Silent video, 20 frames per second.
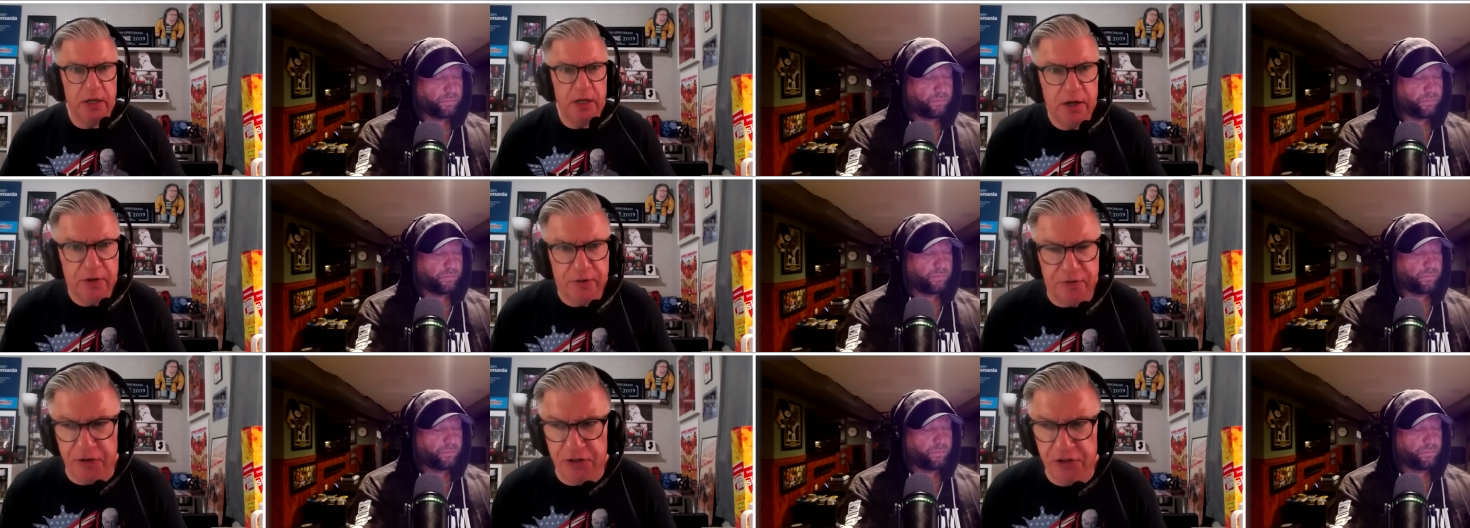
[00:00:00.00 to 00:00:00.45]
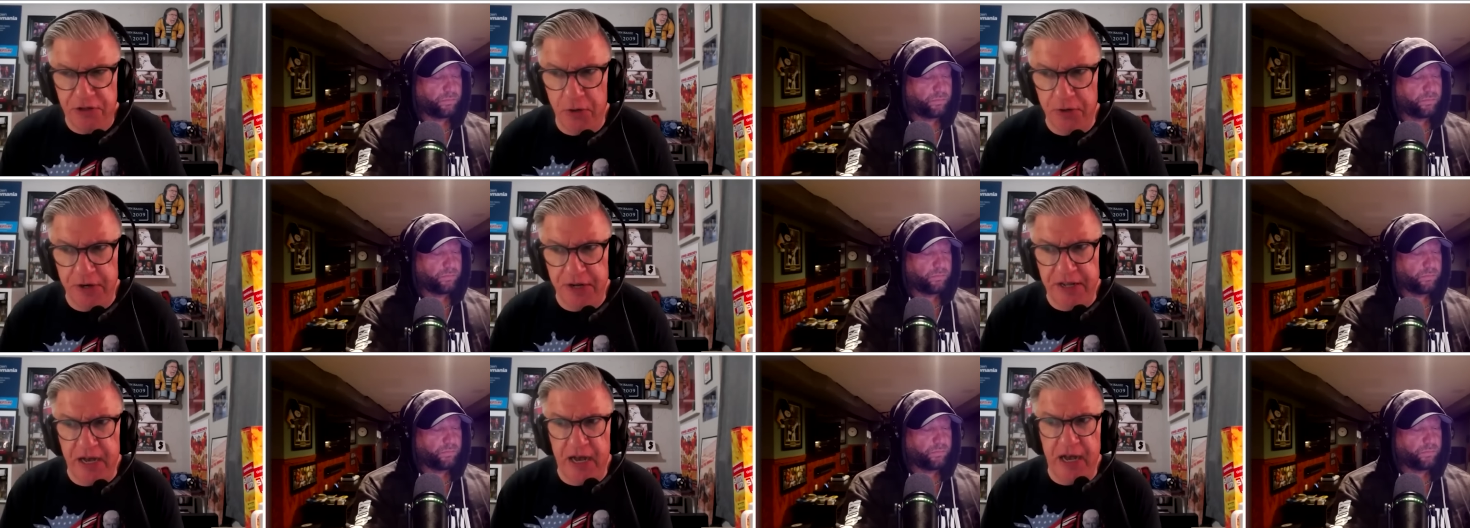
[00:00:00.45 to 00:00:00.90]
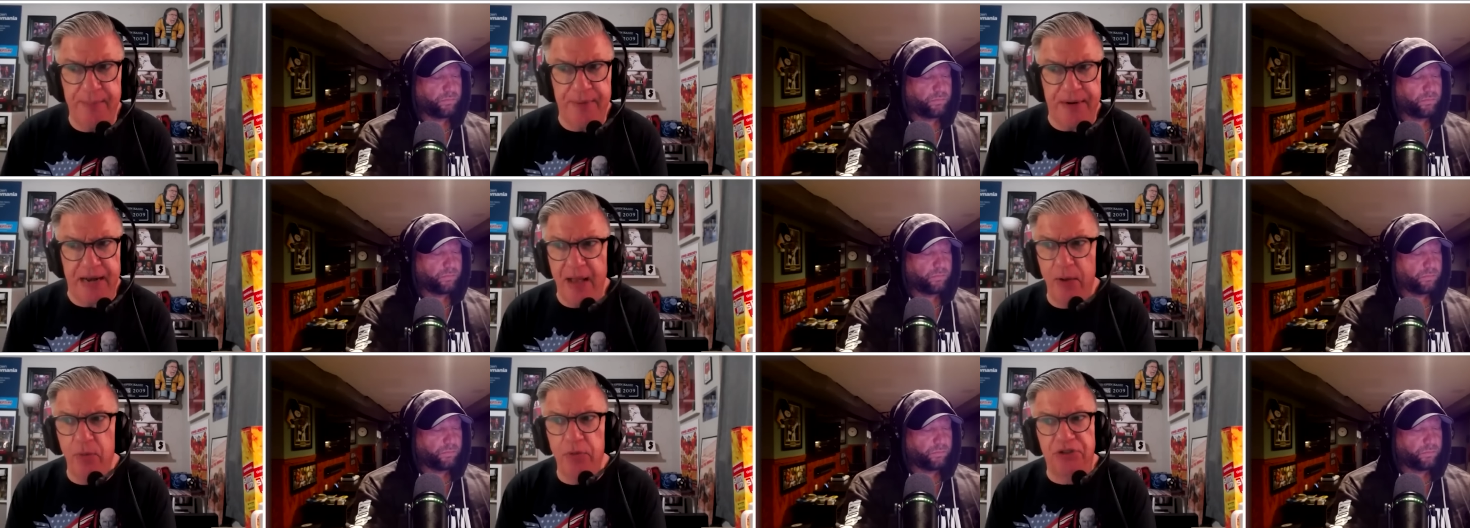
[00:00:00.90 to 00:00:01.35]
Speaker 1: for Tony Khan, but
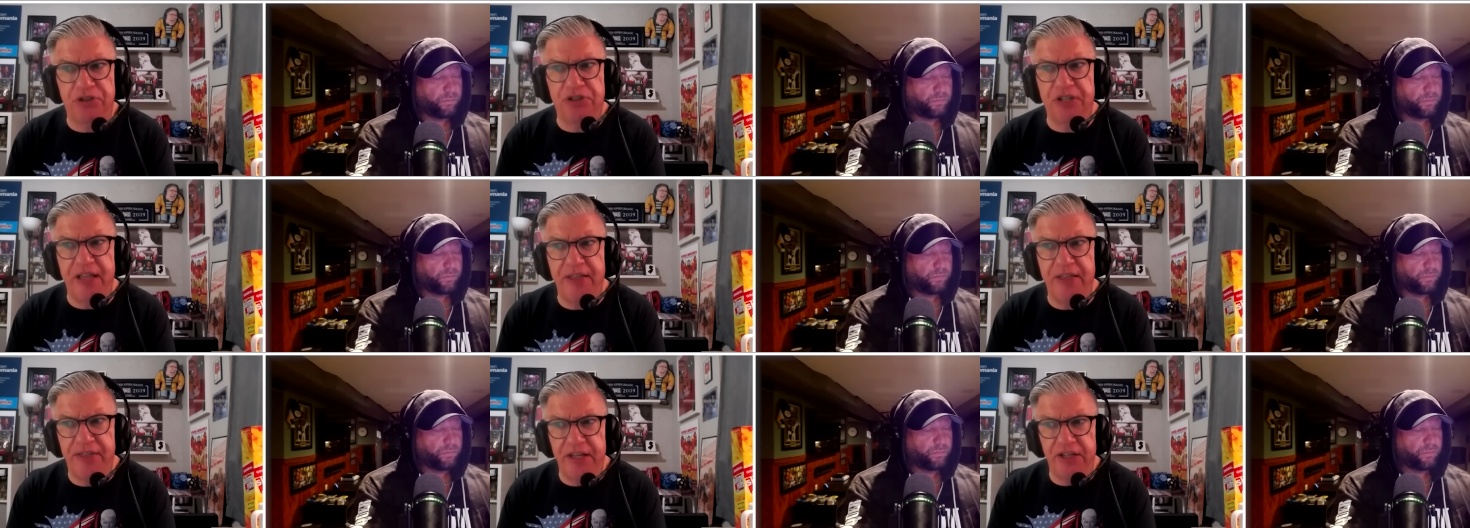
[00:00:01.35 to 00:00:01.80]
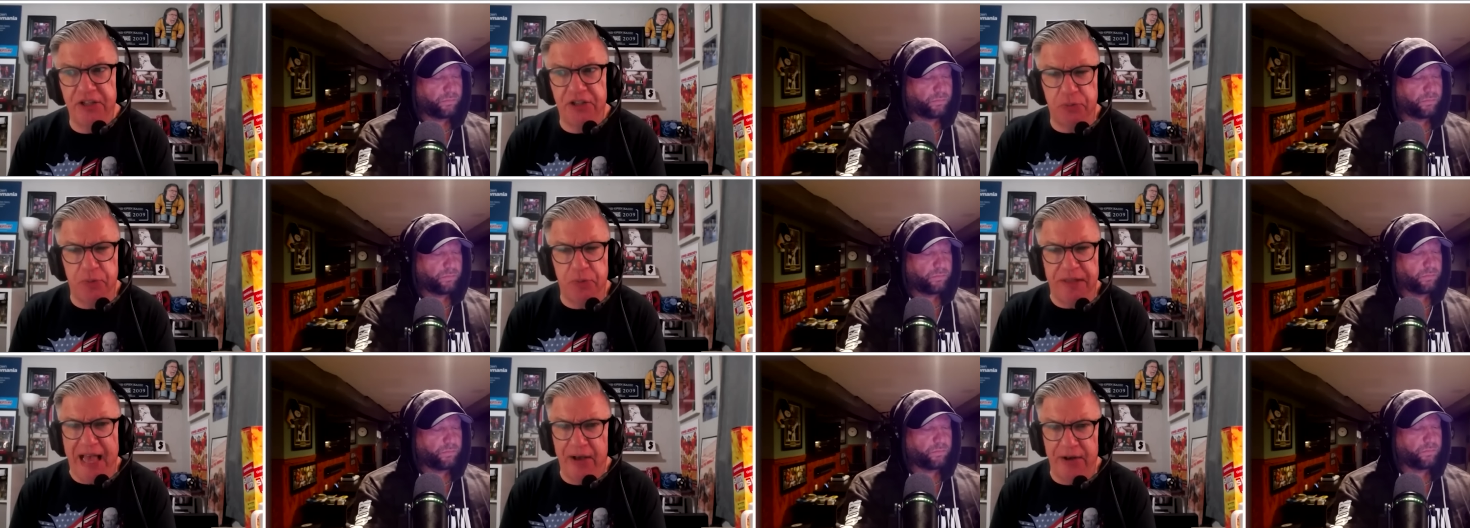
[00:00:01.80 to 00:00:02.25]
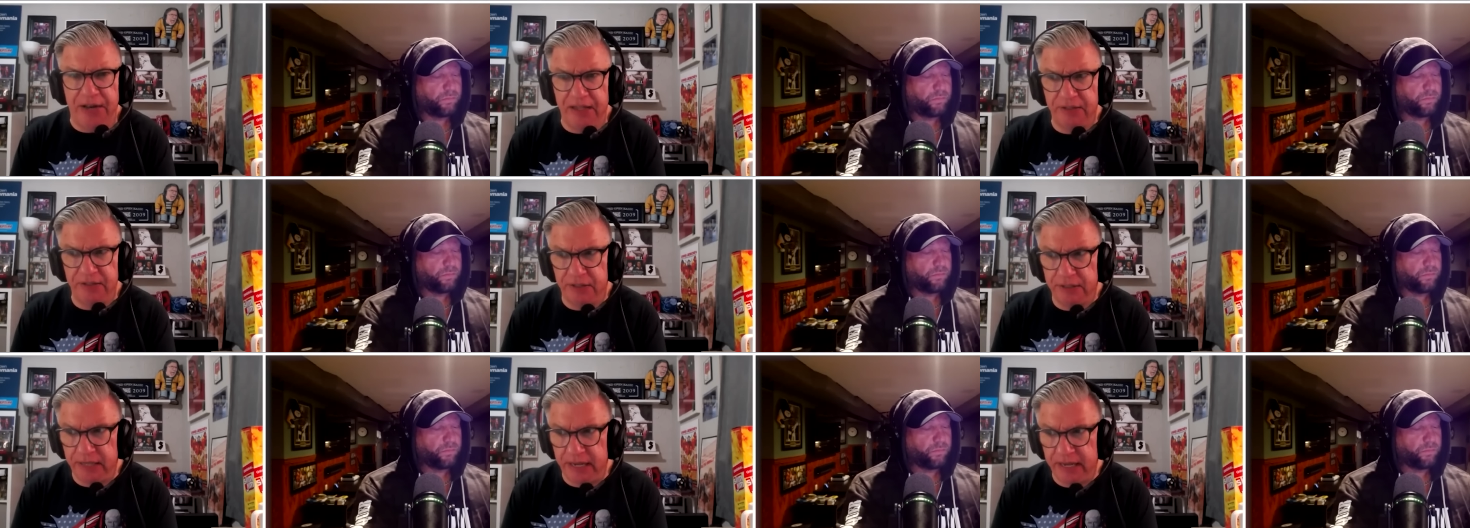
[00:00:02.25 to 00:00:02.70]
I will say this without
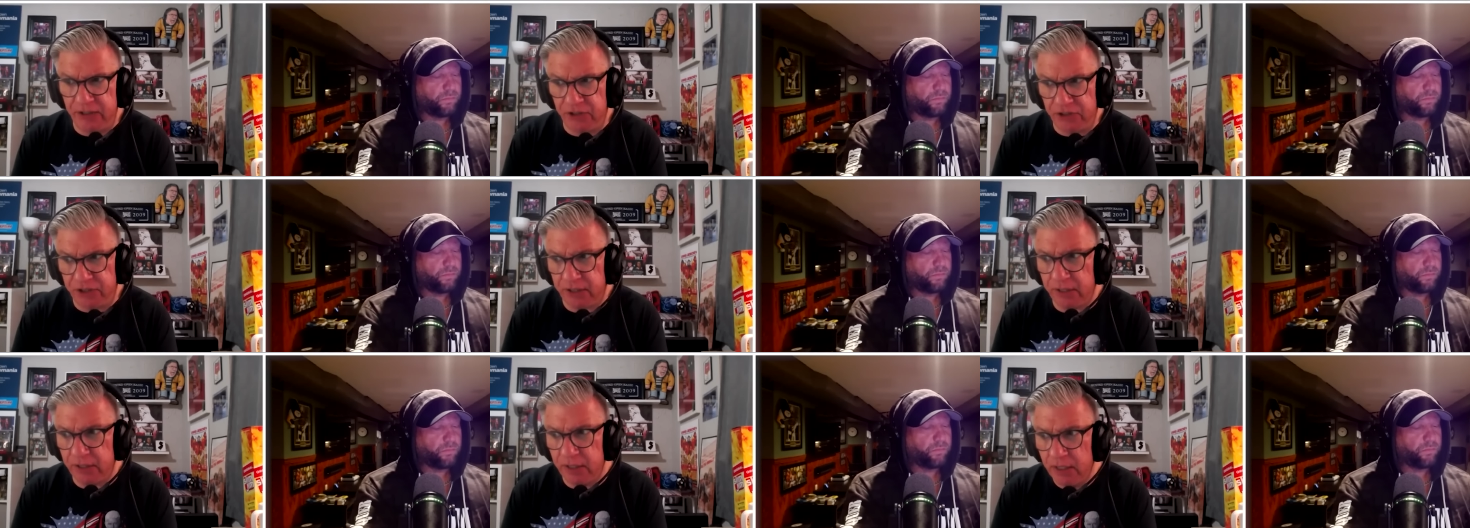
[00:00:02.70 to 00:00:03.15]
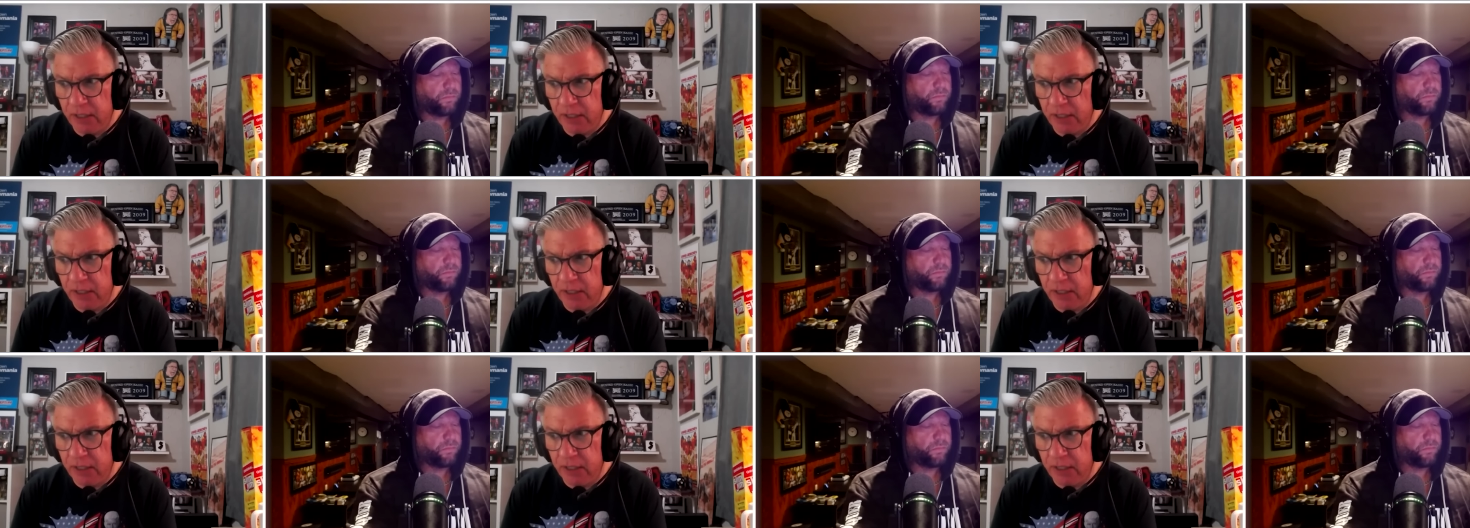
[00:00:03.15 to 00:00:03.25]
hesitation.